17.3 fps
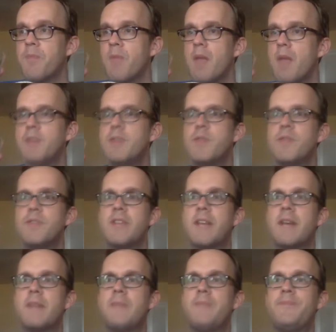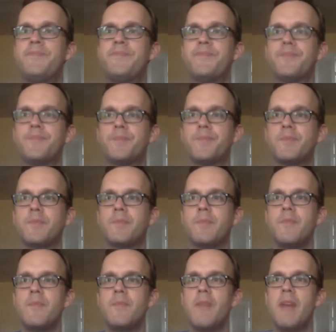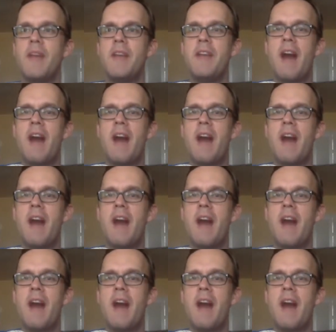So there's like an